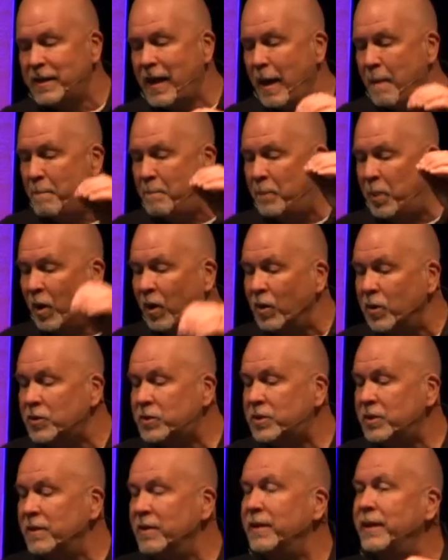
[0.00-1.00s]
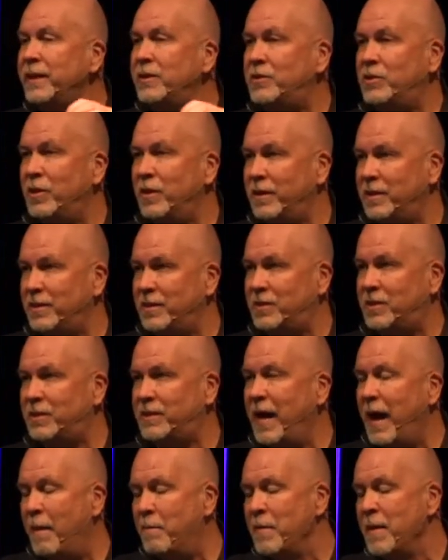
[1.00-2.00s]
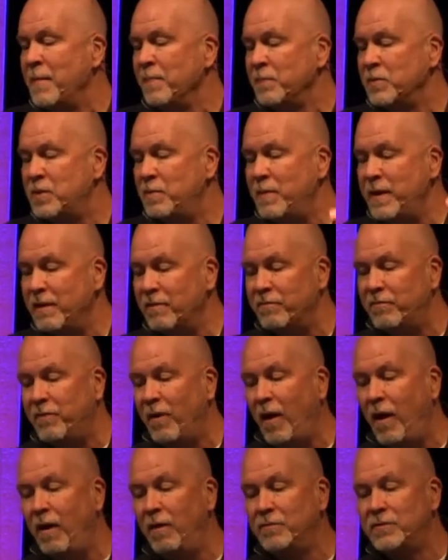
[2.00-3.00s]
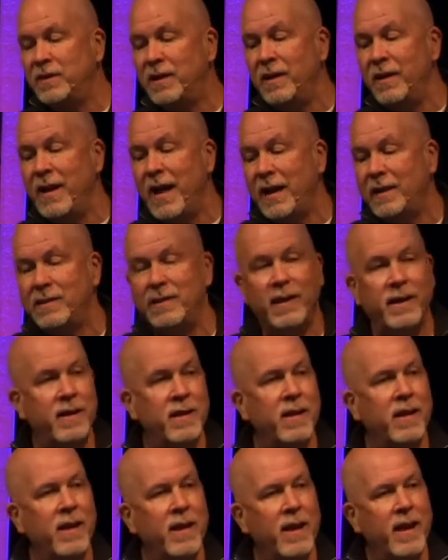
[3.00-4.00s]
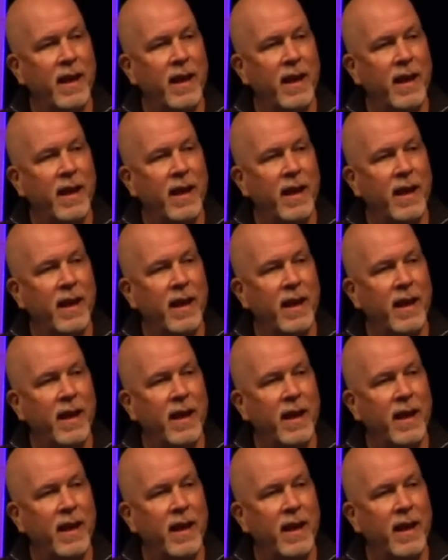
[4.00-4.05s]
guy personally took the step to be involved, connected,